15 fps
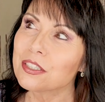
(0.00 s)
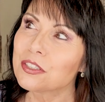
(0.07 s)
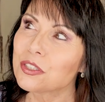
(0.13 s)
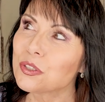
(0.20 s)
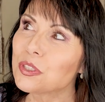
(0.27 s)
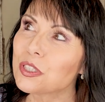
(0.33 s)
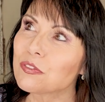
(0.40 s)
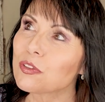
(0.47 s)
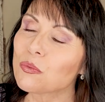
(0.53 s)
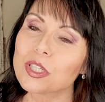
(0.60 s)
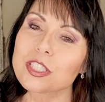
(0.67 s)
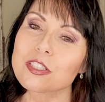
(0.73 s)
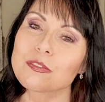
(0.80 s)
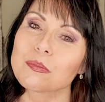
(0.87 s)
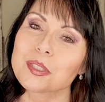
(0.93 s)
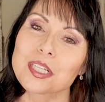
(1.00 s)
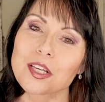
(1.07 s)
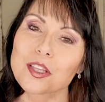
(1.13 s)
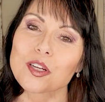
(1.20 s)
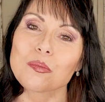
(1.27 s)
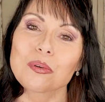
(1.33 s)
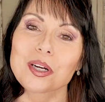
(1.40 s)
two different ones from
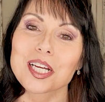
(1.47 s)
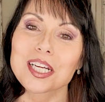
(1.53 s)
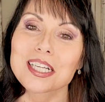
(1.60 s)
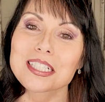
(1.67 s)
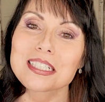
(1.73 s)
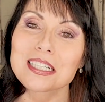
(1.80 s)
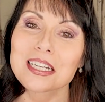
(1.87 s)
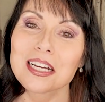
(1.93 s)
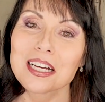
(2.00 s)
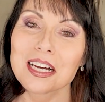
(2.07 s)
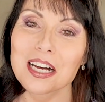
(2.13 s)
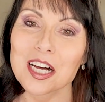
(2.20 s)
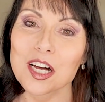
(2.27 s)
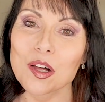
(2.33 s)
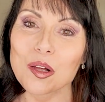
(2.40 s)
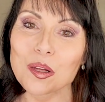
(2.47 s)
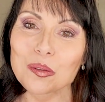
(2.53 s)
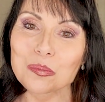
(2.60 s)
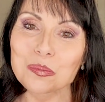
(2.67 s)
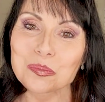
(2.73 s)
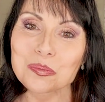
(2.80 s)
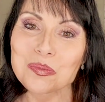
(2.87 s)
another brand.
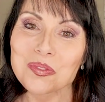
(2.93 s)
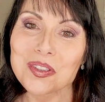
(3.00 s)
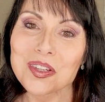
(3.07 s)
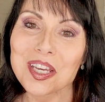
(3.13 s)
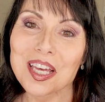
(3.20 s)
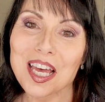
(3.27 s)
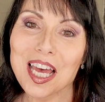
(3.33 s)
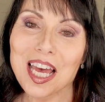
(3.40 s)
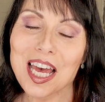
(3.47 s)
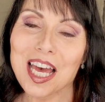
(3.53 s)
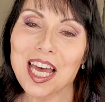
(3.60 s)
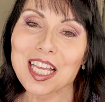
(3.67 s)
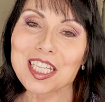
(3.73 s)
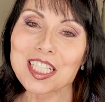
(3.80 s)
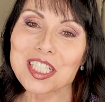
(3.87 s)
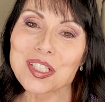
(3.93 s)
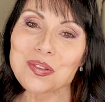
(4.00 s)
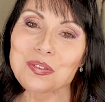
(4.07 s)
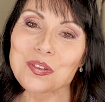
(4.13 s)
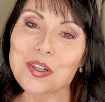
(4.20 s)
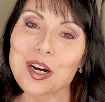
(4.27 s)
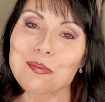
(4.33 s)
Um, and
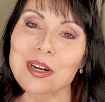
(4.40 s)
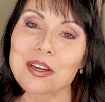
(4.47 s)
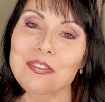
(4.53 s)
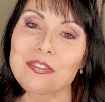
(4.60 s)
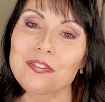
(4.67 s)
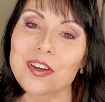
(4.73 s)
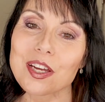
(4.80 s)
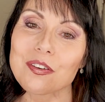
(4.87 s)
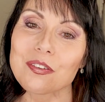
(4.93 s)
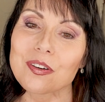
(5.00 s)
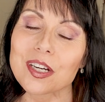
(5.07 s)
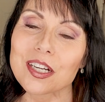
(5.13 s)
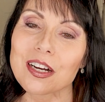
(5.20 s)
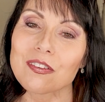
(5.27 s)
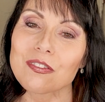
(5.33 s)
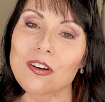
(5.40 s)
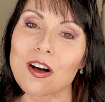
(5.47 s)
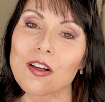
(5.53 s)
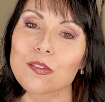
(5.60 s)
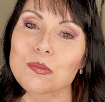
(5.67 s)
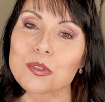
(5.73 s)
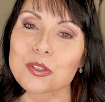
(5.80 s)
so far, my favorite of
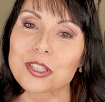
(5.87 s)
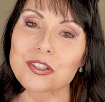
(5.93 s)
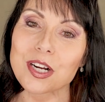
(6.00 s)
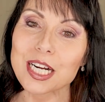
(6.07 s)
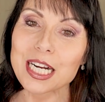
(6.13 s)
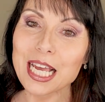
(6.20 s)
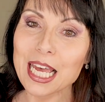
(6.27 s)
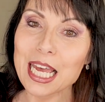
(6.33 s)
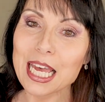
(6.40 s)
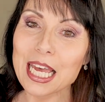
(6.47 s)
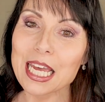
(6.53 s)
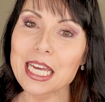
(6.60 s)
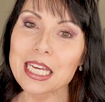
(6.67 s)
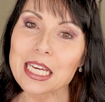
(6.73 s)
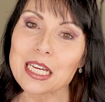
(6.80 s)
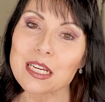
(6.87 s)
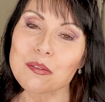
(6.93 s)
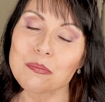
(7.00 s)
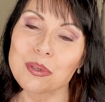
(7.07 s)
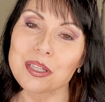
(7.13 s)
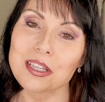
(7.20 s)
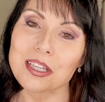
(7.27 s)
all of them. So I tried A,
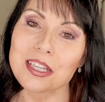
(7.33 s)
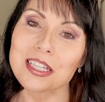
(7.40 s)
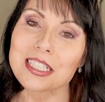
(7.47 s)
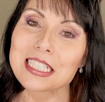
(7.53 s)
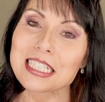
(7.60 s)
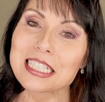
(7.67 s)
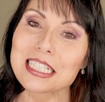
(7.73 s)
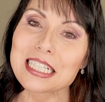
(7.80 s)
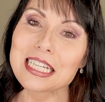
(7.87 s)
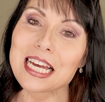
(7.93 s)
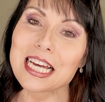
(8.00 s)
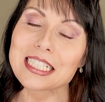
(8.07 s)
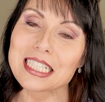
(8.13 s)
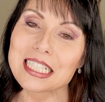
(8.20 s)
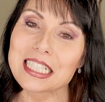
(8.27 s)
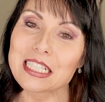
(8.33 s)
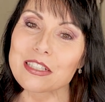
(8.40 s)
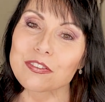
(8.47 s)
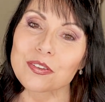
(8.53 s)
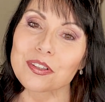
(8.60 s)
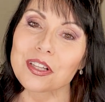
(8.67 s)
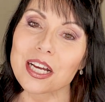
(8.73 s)
B, C, and D
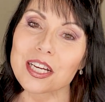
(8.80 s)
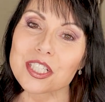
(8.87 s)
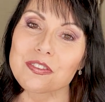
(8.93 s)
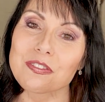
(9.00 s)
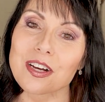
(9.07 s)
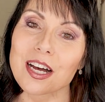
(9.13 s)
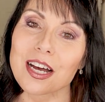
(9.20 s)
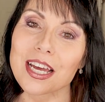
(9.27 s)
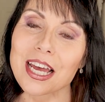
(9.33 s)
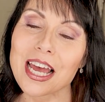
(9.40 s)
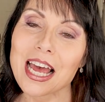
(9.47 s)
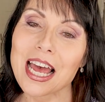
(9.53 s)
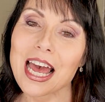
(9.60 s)
from the Lashify.